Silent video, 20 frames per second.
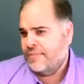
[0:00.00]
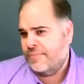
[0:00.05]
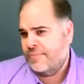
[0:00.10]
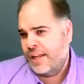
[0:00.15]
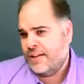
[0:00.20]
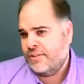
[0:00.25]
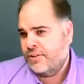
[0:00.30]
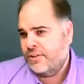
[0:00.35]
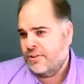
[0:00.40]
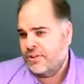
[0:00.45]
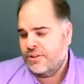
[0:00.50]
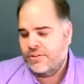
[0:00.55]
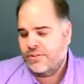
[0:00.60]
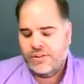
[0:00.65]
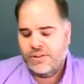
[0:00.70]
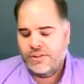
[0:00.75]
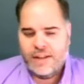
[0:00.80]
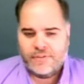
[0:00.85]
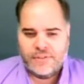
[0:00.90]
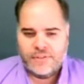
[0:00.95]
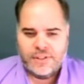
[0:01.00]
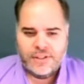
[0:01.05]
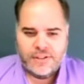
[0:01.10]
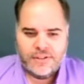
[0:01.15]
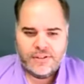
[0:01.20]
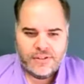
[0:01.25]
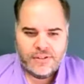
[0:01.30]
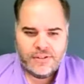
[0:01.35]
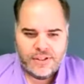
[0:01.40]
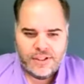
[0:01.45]
I don't know. You'd have
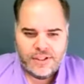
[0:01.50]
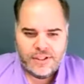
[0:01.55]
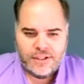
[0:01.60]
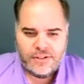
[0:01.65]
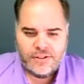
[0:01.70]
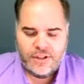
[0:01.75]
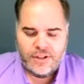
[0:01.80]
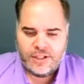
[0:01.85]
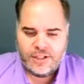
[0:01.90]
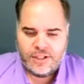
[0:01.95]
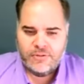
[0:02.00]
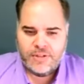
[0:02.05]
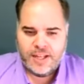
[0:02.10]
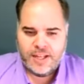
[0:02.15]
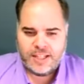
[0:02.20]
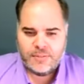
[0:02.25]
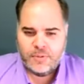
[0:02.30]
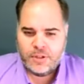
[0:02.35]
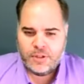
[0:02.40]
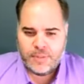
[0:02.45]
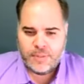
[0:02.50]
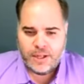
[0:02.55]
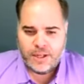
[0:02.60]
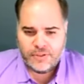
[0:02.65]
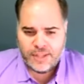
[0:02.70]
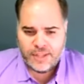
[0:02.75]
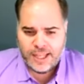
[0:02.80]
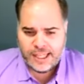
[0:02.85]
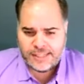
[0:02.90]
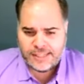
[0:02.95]
to talk to an expert
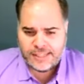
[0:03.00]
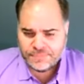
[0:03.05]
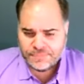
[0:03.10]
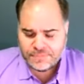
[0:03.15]
about that.